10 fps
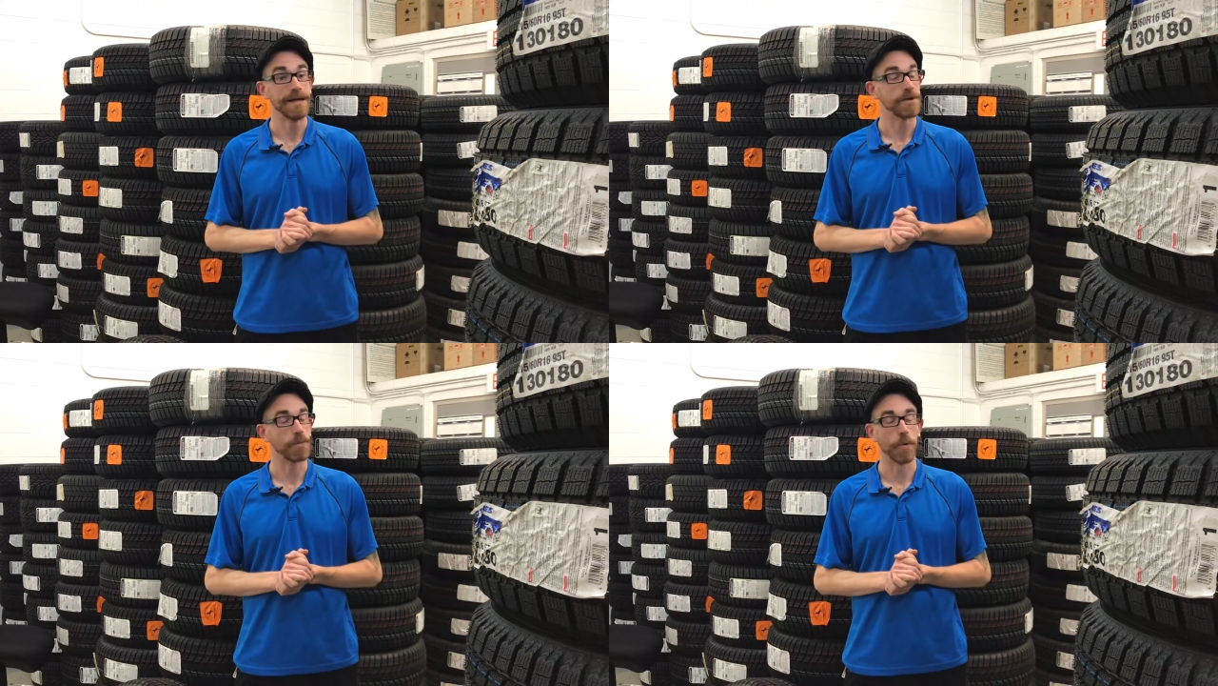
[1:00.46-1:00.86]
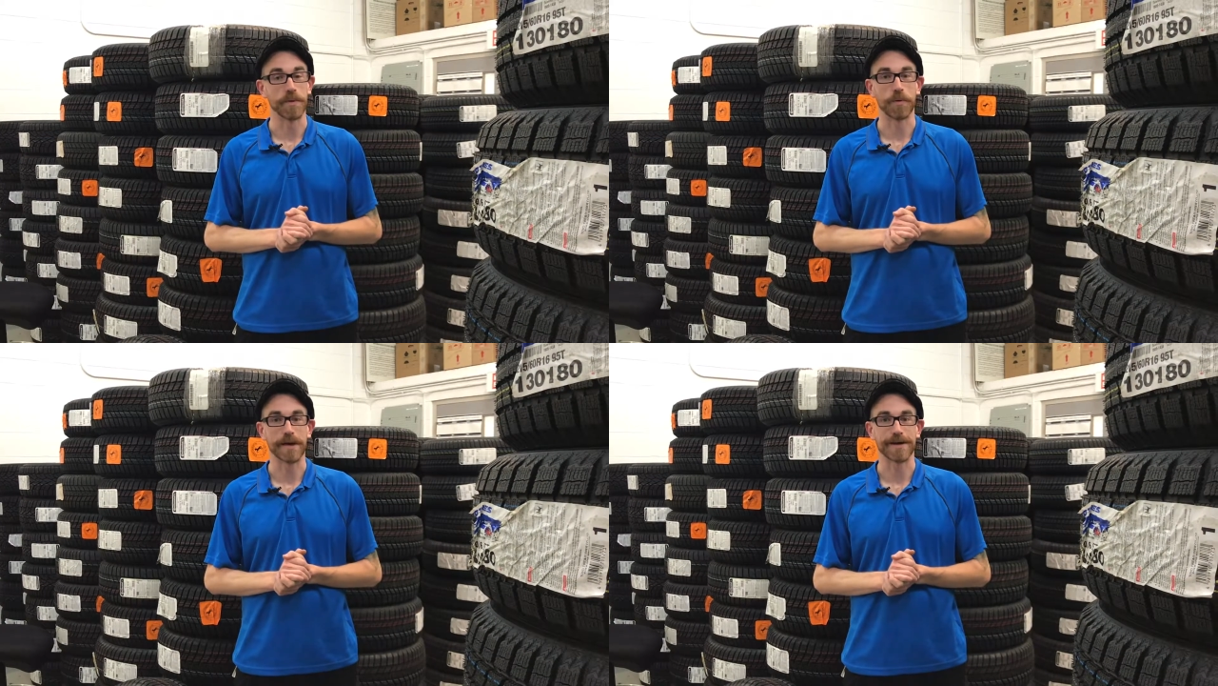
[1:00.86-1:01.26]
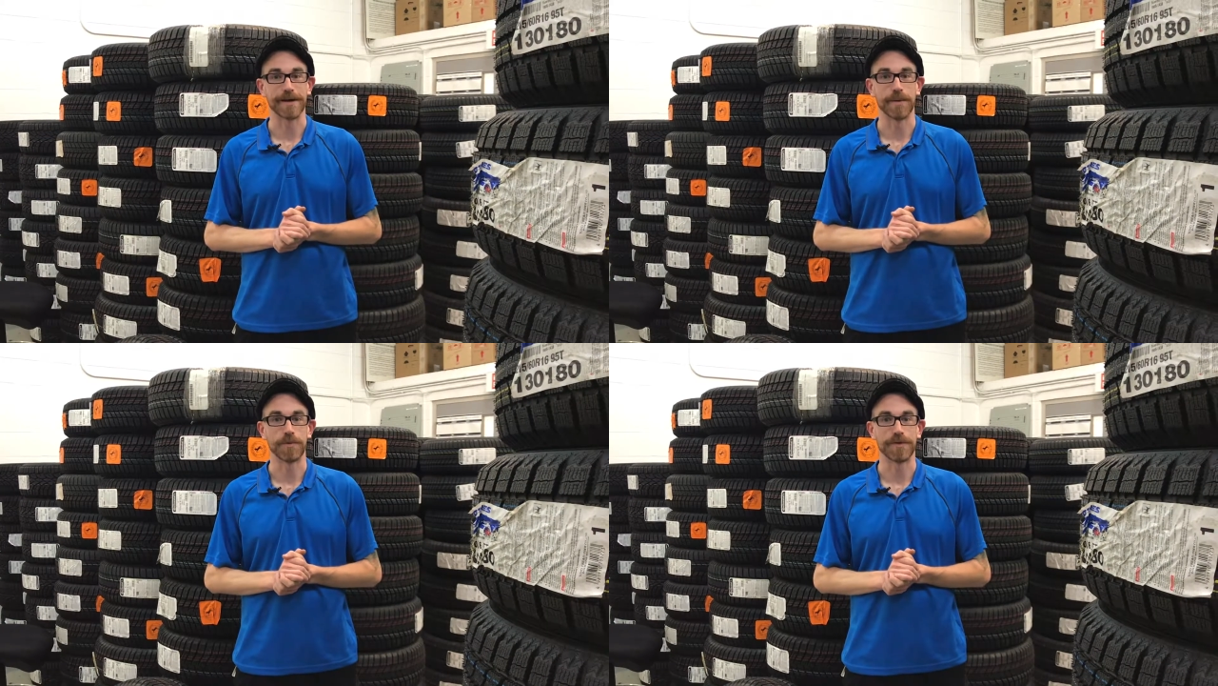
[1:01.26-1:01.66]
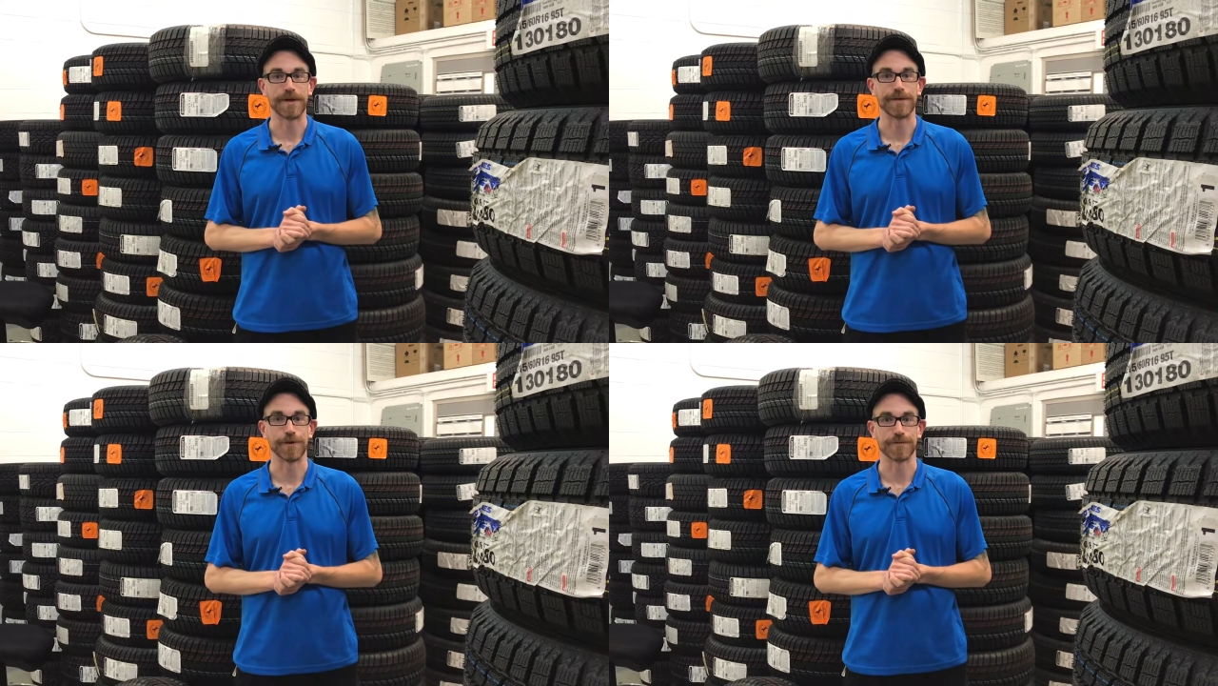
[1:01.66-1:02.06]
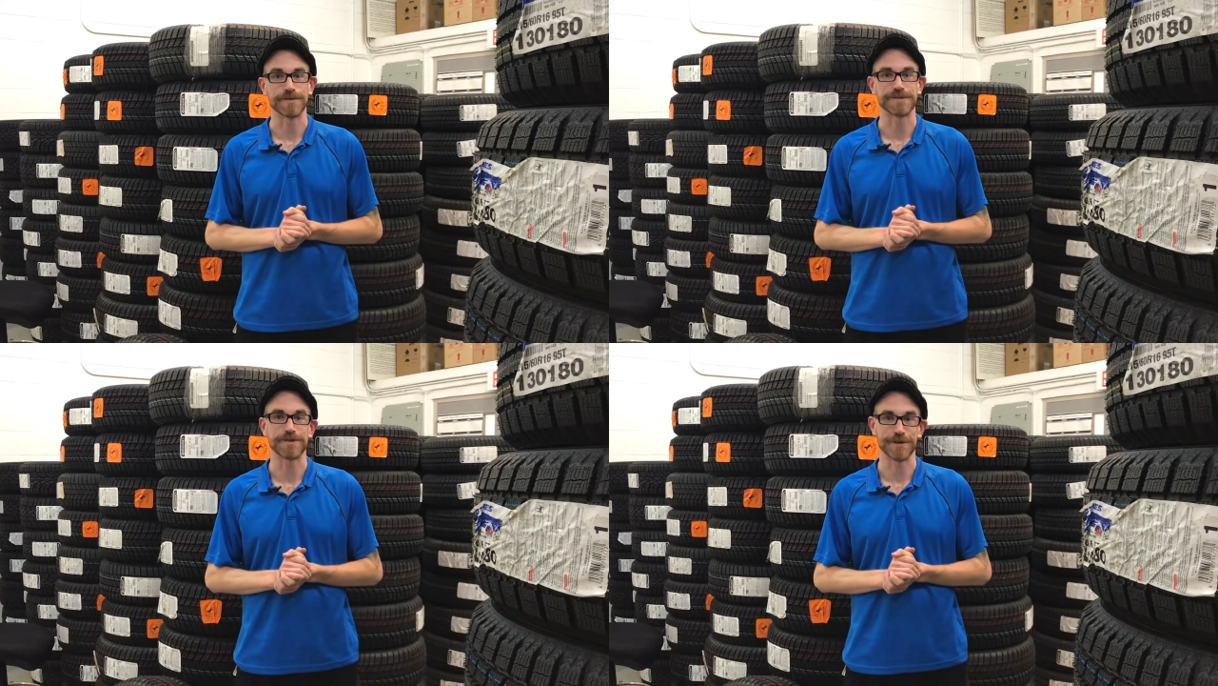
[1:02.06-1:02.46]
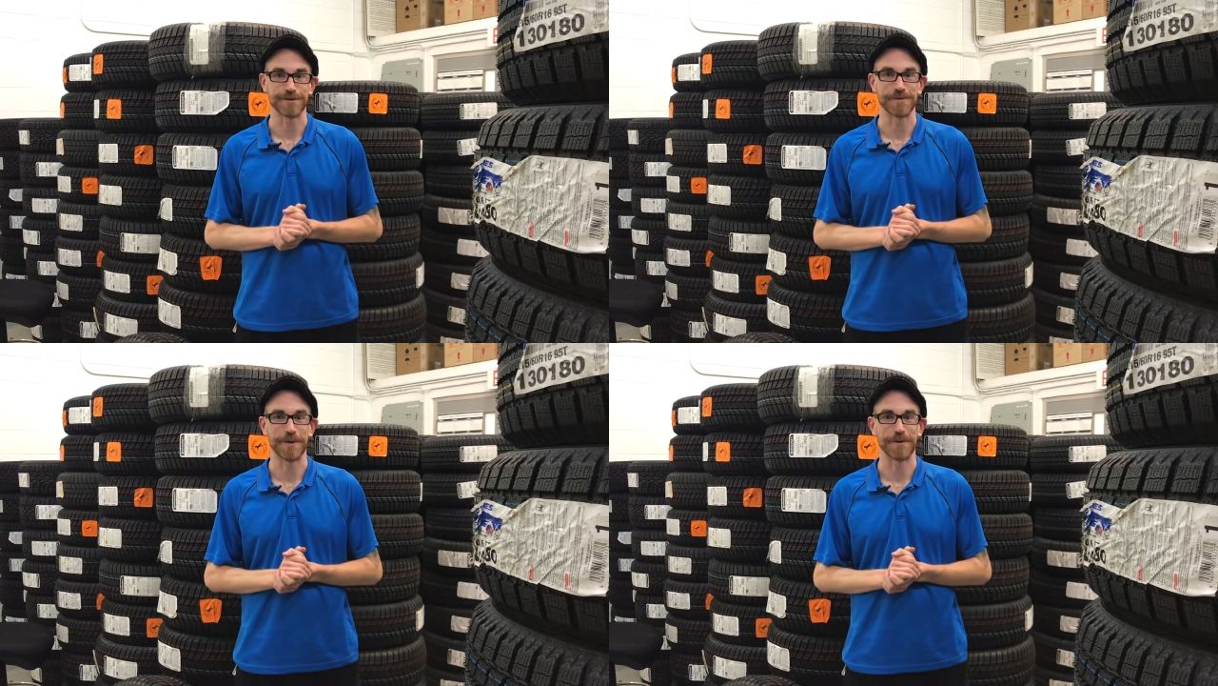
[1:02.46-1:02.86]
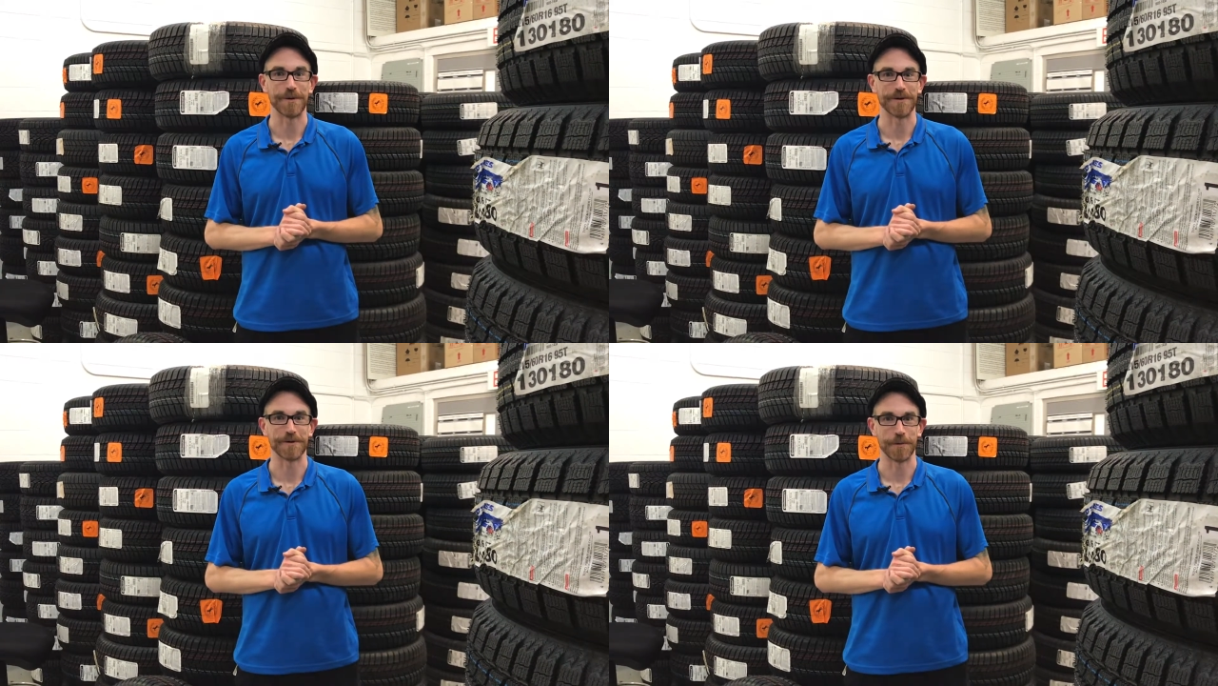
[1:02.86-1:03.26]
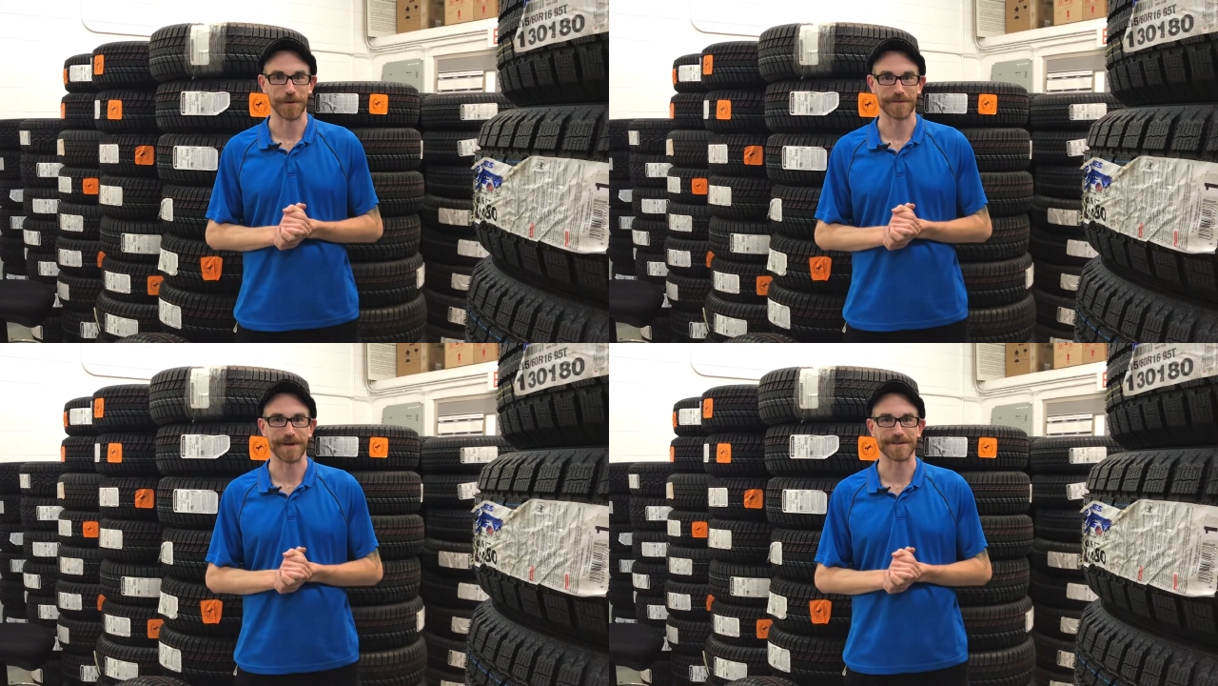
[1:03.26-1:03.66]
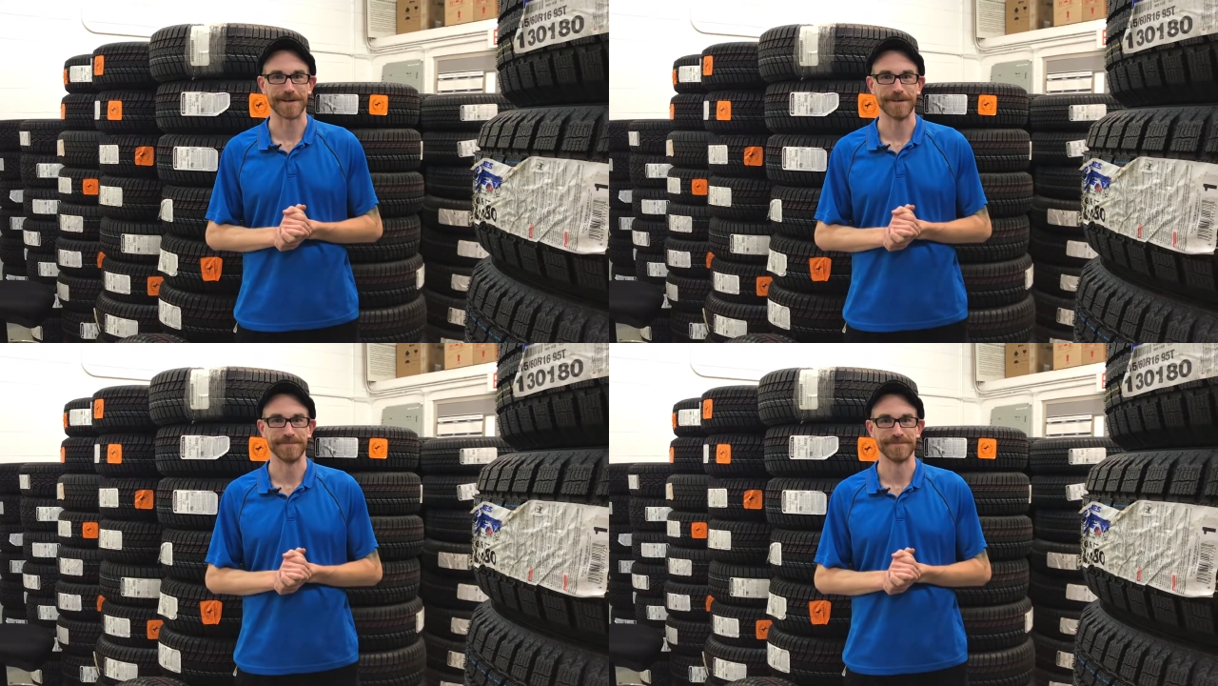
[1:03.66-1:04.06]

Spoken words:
You won't be waking up with any nervous jitters about going into work that day.